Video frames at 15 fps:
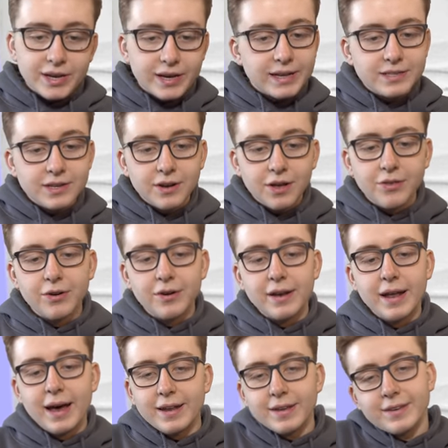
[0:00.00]
It's another
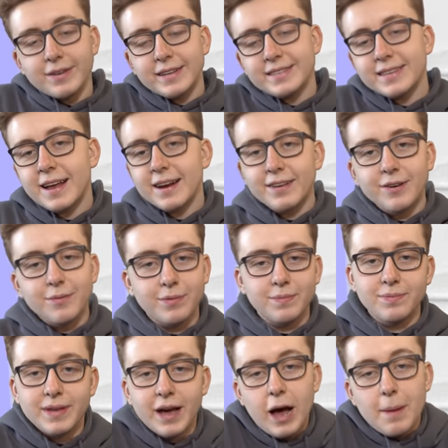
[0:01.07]
not a good, it's not a
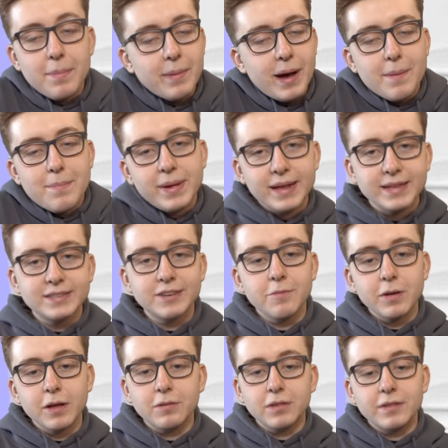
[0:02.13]
good cop in my opinion. It's going
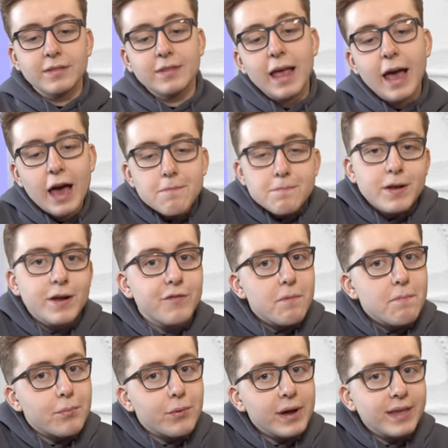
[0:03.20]
to be a tad bit of a
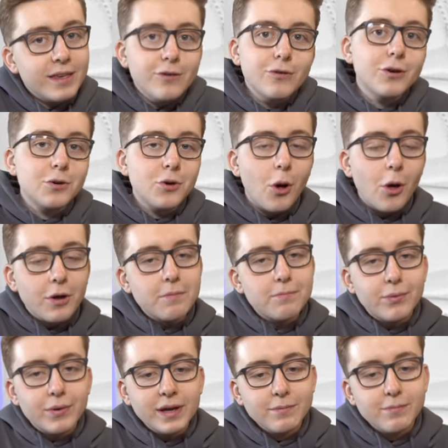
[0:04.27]
brick. You could call it a
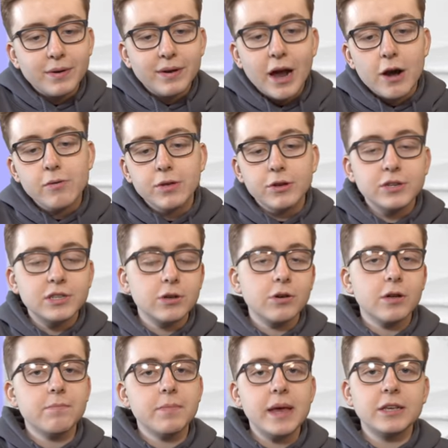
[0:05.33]
brick, but not really. You're still
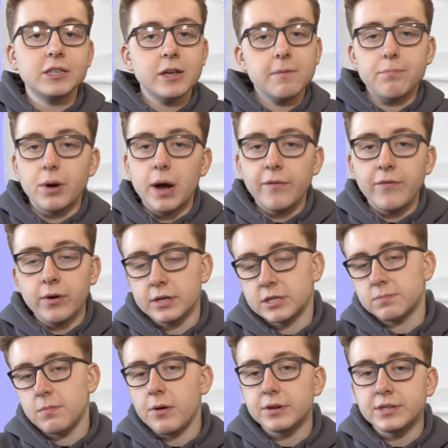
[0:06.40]
going to make some profit on
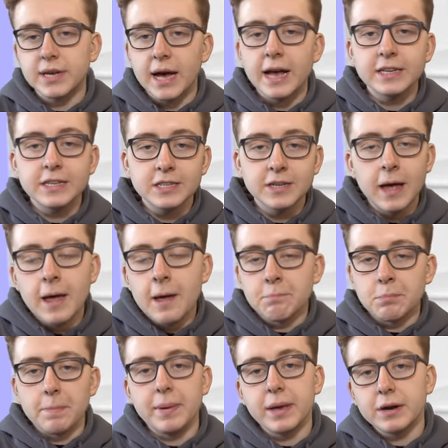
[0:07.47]
smaller sizes,
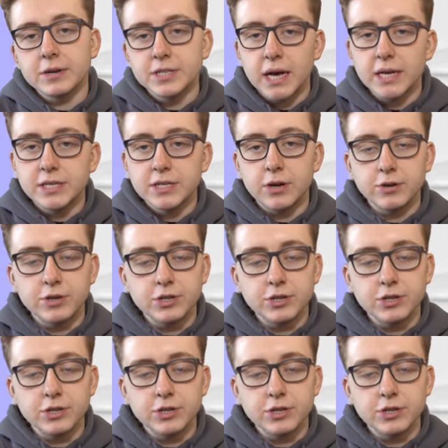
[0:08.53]
but bigger sizes are